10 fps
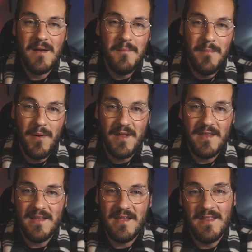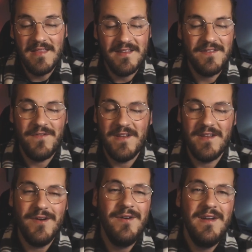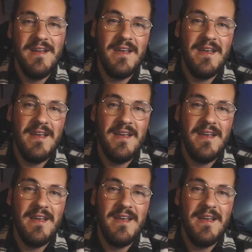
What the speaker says: but in this video